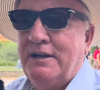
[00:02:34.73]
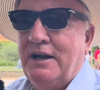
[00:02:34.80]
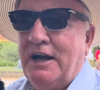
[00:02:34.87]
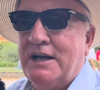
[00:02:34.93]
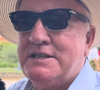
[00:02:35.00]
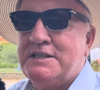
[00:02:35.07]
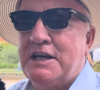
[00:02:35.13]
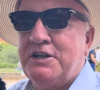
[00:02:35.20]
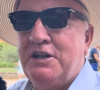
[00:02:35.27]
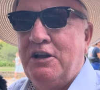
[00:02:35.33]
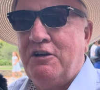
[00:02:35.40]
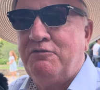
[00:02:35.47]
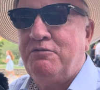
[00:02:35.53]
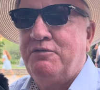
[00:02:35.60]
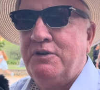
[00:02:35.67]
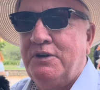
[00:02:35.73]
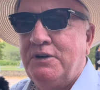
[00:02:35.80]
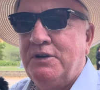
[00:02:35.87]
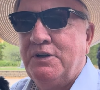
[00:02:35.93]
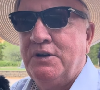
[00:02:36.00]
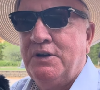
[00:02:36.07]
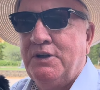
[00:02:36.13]
I said, love,
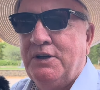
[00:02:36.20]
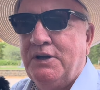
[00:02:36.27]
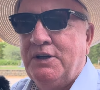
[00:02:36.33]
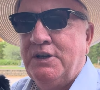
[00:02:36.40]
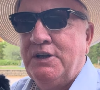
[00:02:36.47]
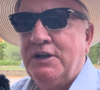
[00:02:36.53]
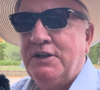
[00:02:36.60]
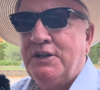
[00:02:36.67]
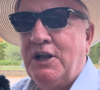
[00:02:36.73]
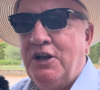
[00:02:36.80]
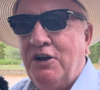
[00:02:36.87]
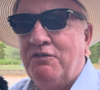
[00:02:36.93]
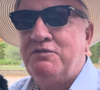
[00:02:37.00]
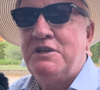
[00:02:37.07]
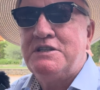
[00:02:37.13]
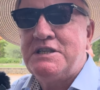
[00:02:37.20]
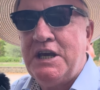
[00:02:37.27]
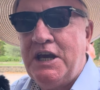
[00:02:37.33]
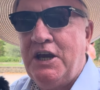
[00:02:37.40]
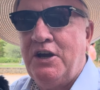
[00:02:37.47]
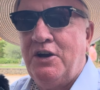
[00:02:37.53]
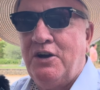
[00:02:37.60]
the love that's
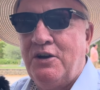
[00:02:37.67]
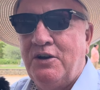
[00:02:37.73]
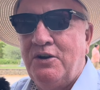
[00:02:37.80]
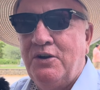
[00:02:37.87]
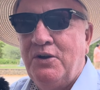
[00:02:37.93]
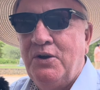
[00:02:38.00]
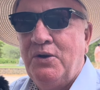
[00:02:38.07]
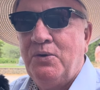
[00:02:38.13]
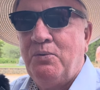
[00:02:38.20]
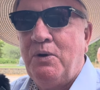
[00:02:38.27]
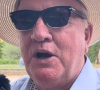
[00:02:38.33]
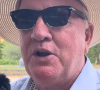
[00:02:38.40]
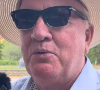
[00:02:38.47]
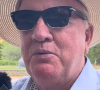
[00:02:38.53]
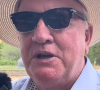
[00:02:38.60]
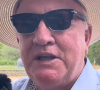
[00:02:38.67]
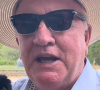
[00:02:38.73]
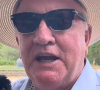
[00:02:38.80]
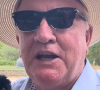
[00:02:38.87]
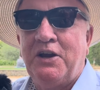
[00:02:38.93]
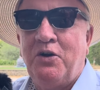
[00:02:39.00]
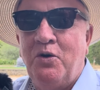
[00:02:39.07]
here, why don't we
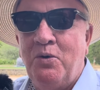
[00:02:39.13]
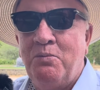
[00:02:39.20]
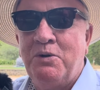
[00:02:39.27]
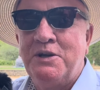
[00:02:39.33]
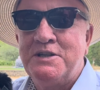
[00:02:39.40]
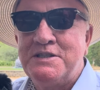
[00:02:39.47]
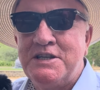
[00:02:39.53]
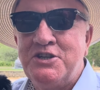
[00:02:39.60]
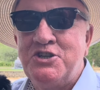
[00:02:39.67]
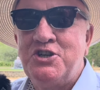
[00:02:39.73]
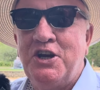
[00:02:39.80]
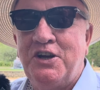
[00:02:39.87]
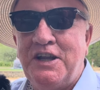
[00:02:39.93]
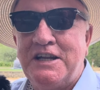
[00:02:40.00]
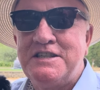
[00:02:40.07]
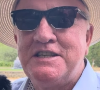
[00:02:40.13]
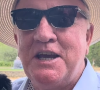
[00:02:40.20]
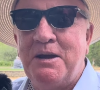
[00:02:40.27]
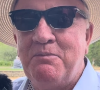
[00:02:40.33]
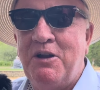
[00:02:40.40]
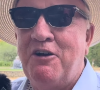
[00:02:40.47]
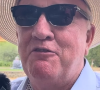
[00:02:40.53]
take it home with us and share that
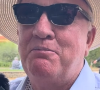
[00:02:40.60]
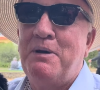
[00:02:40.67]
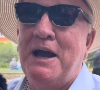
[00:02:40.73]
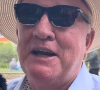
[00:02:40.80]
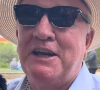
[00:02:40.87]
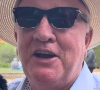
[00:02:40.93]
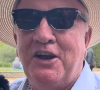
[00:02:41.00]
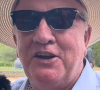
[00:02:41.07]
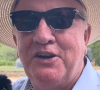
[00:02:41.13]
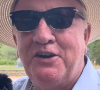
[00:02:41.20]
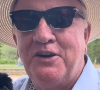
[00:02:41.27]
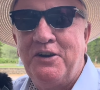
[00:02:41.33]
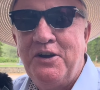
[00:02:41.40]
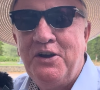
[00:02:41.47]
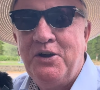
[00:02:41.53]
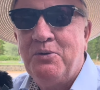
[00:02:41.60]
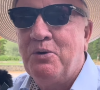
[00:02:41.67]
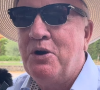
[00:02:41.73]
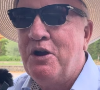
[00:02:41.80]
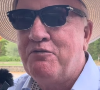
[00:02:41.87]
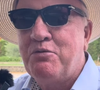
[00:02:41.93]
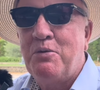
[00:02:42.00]
same love back yonder,
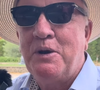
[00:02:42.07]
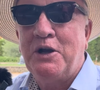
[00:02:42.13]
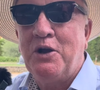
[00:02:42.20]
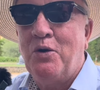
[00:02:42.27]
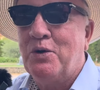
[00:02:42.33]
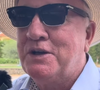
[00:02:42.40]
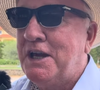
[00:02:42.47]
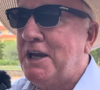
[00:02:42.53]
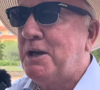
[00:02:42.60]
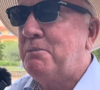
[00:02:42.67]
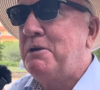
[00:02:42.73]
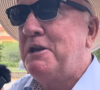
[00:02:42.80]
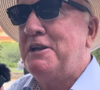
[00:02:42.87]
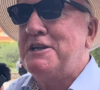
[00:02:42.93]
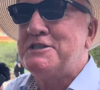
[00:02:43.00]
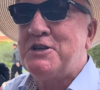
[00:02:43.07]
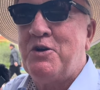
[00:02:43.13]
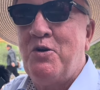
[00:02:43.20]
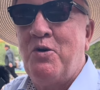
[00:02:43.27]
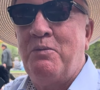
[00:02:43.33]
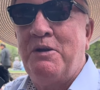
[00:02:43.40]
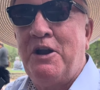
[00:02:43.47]
wherever we go? Take a bit of this
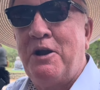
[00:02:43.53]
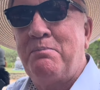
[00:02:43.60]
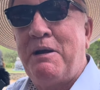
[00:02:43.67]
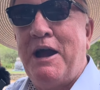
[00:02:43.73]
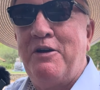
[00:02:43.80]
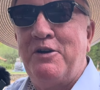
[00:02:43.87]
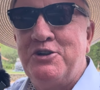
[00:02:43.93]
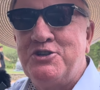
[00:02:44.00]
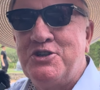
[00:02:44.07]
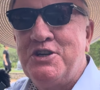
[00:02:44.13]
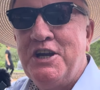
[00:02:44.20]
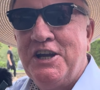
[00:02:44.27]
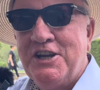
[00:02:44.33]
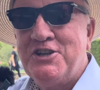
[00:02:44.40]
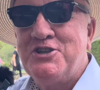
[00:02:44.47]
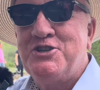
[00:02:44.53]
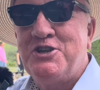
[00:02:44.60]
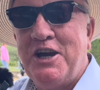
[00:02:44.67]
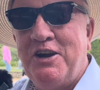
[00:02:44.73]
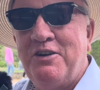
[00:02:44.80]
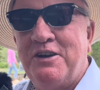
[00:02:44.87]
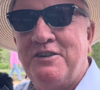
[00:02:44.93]
home in our parish and
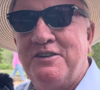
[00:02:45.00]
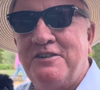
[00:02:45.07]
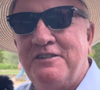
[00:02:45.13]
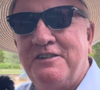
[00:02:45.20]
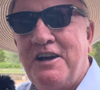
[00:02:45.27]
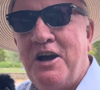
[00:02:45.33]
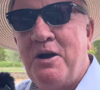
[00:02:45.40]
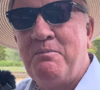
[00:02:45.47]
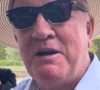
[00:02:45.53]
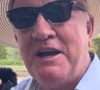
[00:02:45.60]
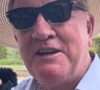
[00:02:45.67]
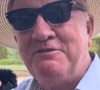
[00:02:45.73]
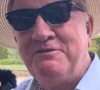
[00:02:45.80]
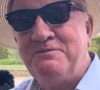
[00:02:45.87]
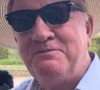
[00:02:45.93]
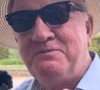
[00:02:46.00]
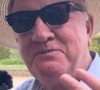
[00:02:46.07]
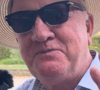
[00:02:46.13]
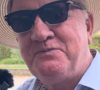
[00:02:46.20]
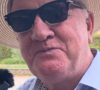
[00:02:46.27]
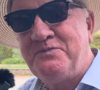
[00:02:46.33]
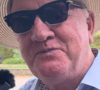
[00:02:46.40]
share it. Amen.
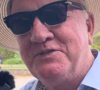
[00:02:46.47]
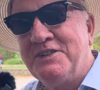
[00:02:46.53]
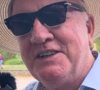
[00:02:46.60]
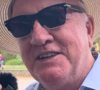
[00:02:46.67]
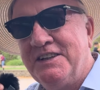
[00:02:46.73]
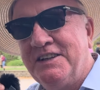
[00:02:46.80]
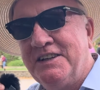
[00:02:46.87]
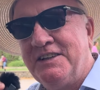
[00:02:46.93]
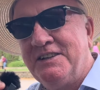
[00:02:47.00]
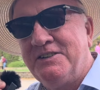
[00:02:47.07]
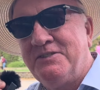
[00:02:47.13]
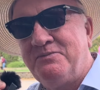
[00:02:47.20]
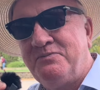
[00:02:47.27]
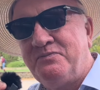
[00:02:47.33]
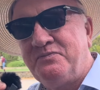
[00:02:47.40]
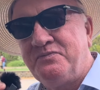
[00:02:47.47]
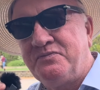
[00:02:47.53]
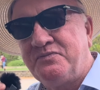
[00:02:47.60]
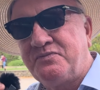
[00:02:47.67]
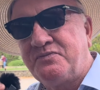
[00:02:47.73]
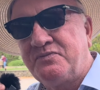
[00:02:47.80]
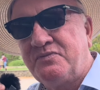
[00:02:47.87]
Amen. It's amazing, Danny.
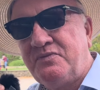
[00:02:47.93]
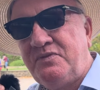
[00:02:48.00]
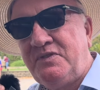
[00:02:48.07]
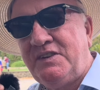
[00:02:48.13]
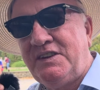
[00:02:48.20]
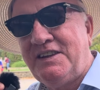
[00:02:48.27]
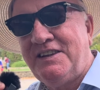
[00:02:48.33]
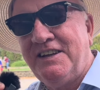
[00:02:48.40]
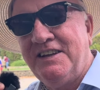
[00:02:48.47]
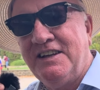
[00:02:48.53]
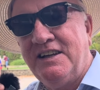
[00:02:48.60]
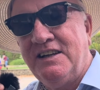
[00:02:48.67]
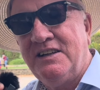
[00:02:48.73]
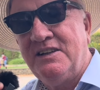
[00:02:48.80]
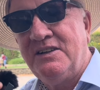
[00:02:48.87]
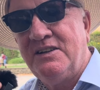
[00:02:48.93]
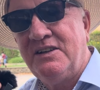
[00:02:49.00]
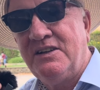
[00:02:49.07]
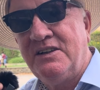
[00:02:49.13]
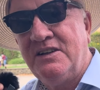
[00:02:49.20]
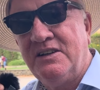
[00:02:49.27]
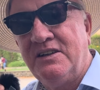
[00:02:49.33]
And you said you
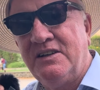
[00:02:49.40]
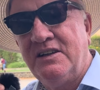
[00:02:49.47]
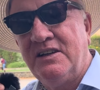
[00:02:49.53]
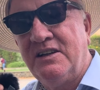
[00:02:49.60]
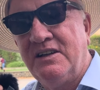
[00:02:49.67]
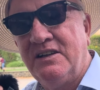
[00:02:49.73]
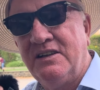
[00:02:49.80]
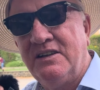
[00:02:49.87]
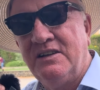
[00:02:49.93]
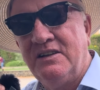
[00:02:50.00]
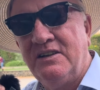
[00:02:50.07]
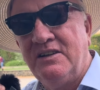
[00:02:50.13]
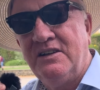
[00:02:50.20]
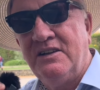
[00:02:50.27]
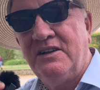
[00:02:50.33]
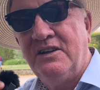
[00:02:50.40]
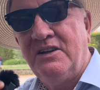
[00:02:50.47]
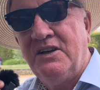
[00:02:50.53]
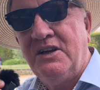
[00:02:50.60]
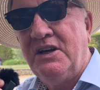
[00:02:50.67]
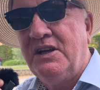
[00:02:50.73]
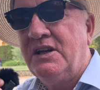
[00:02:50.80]
saw the lines at
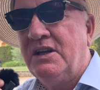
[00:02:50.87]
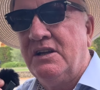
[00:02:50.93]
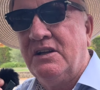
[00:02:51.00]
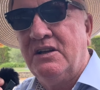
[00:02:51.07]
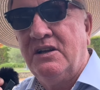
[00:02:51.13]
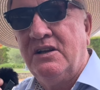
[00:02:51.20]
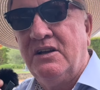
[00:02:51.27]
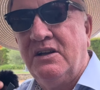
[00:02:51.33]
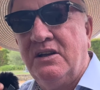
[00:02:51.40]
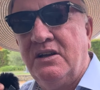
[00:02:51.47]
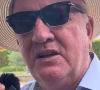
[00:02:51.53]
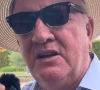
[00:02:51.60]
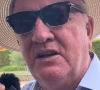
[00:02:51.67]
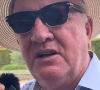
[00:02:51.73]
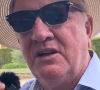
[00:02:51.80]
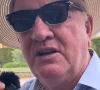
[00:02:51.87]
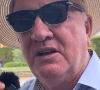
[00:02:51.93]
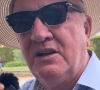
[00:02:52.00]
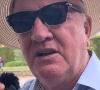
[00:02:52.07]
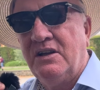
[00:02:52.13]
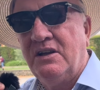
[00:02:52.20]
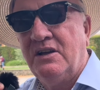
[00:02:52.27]
confession. What would you tell people? Why
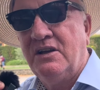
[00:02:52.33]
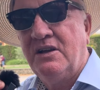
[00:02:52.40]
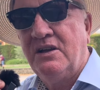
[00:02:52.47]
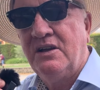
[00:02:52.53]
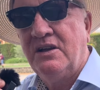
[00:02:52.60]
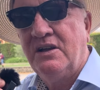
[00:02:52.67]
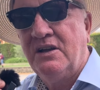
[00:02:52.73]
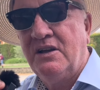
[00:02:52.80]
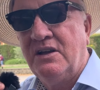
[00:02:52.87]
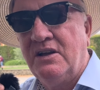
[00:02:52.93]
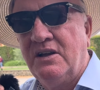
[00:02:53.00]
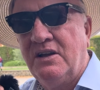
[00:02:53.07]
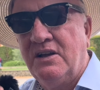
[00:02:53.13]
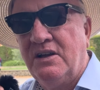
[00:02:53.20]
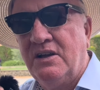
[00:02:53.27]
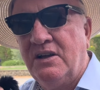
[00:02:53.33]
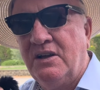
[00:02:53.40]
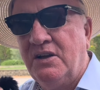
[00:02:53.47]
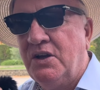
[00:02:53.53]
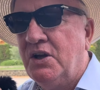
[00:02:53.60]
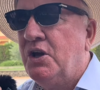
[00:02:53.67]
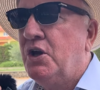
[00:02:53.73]
not to be scared to go to
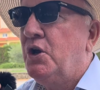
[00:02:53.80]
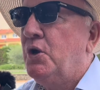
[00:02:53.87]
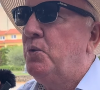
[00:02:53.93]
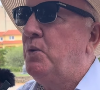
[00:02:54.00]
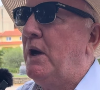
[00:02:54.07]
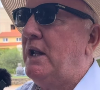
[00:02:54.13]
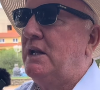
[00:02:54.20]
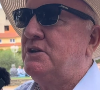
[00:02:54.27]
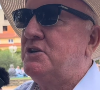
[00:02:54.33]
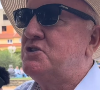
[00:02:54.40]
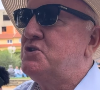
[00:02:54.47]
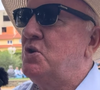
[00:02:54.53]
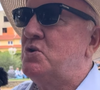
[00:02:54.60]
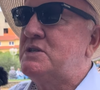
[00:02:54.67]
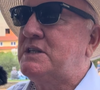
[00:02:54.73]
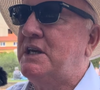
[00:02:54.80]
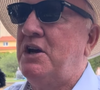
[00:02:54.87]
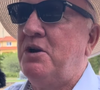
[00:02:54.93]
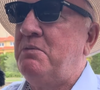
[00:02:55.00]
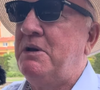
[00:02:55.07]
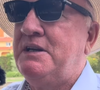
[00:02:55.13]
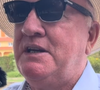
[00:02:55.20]
confession? Well, there's no
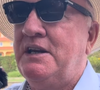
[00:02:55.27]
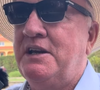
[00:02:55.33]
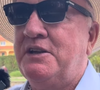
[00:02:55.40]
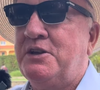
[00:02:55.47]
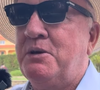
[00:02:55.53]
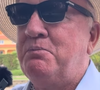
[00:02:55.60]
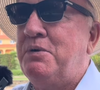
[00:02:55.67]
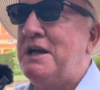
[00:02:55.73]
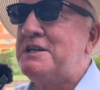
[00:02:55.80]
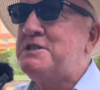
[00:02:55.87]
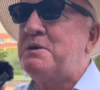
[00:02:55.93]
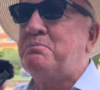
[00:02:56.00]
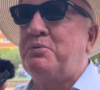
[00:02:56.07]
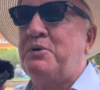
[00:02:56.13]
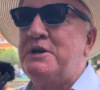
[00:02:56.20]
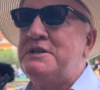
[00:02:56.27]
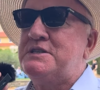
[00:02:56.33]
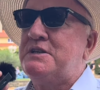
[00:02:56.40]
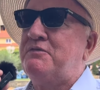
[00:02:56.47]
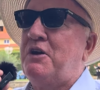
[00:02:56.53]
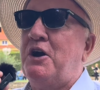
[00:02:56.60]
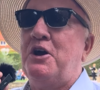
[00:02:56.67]
scarement in it. The blessed
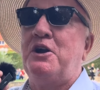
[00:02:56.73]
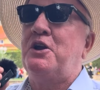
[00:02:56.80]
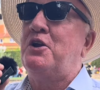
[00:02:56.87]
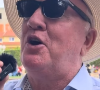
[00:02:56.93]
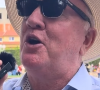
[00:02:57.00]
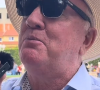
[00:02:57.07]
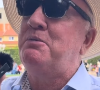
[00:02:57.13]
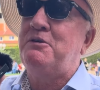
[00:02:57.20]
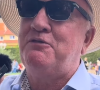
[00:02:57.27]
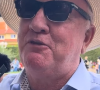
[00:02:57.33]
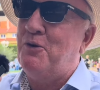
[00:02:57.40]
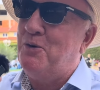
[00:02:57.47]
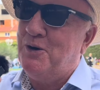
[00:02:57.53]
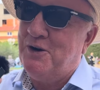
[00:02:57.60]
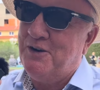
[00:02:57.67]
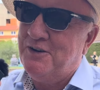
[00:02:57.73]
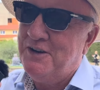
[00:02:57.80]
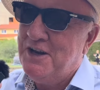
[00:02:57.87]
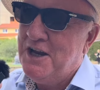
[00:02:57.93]
priest have heard it all before.